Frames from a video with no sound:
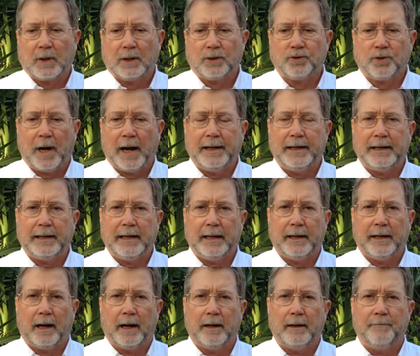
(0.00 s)
tried to
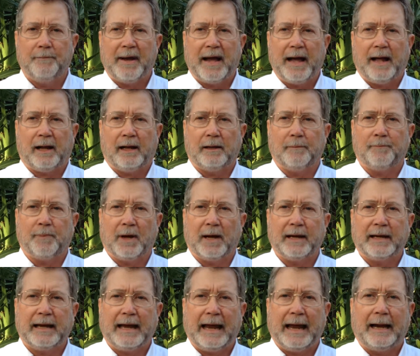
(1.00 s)
get on the ballot by
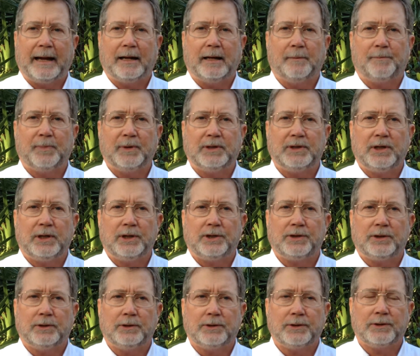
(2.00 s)
candidate
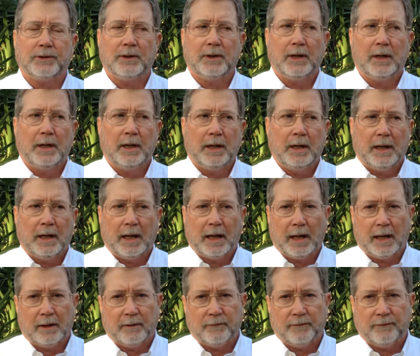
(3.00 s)
petitions
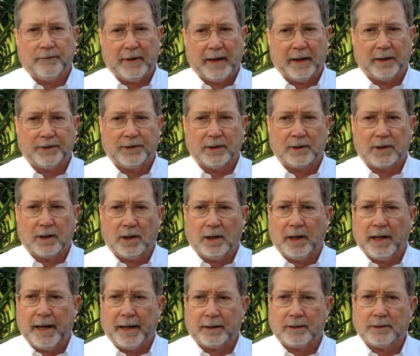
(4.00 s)
and failed to
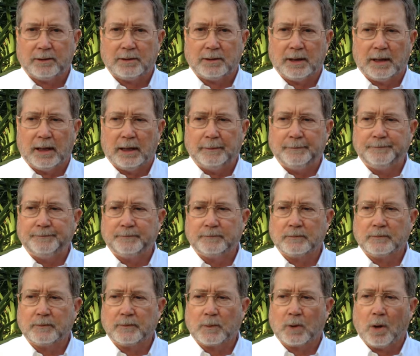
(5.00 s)
collect
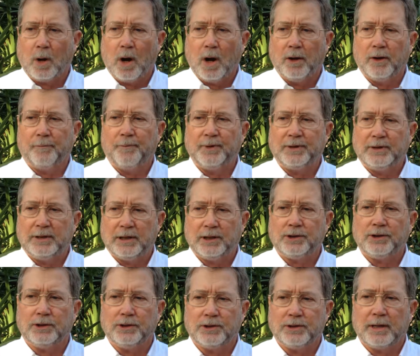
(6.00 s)
all the
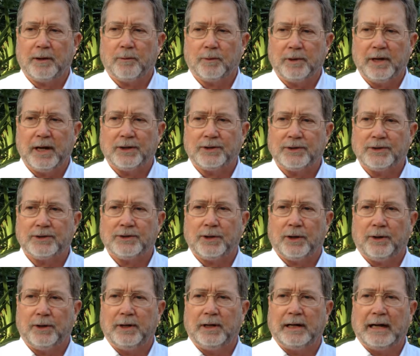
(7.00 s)
petitions that were
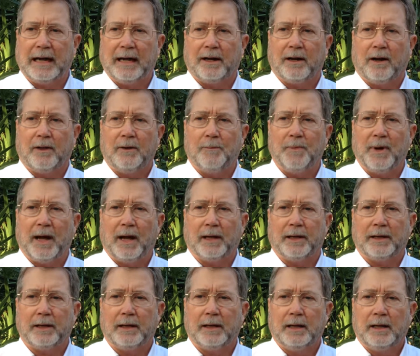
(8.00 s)
necessary to get on the
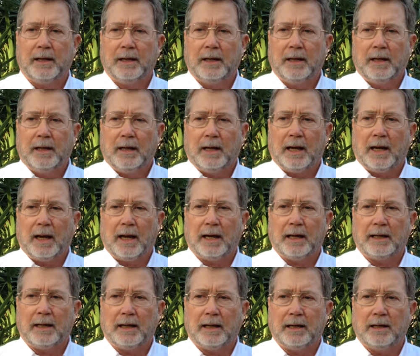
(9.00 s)
ballot,
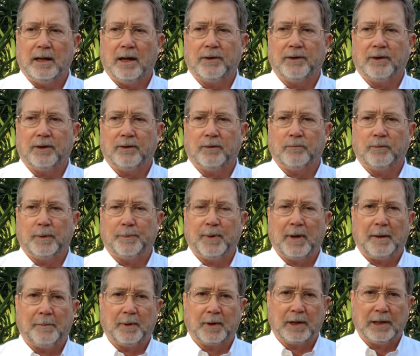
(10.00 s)
and another
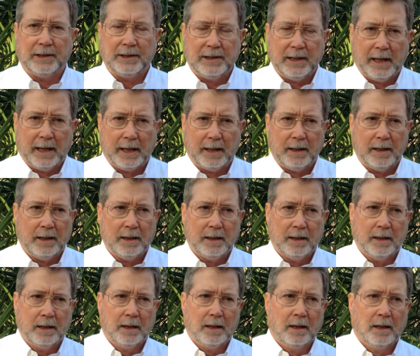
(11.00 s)
Republican did.
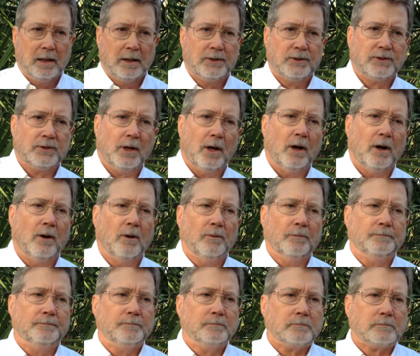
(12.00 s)
So
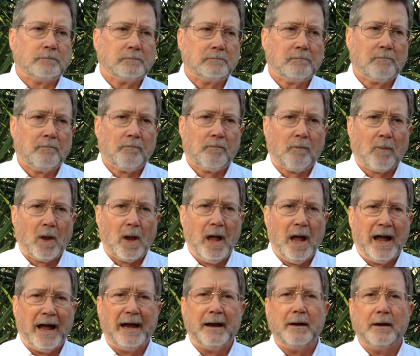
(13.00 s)

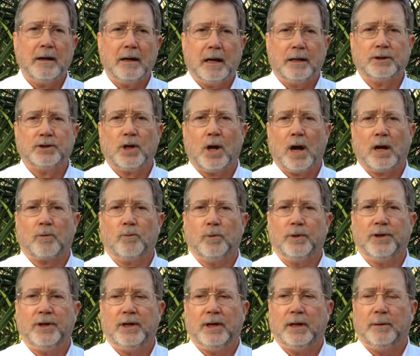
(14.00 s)
I talked
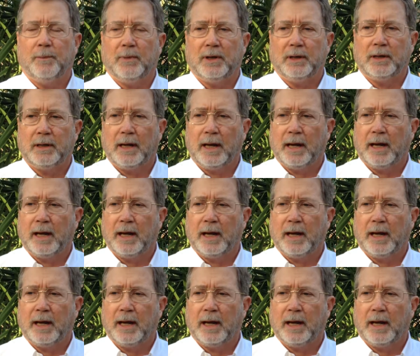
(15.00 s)
with him and